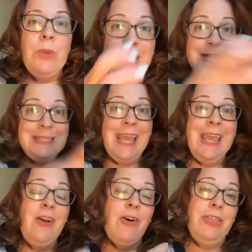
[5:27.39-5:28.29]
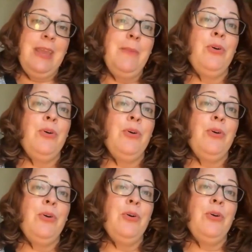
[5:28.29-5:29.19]
we need to take all the input
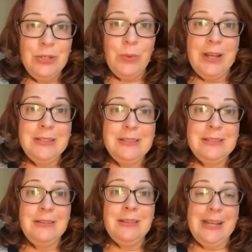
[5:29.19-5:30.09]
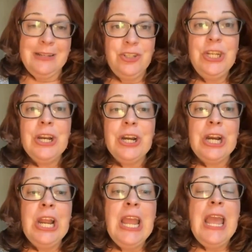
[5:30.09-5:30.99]
that was given to us last
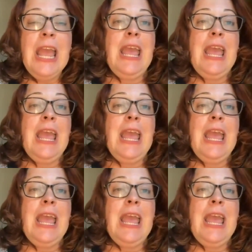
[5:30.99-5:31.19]
year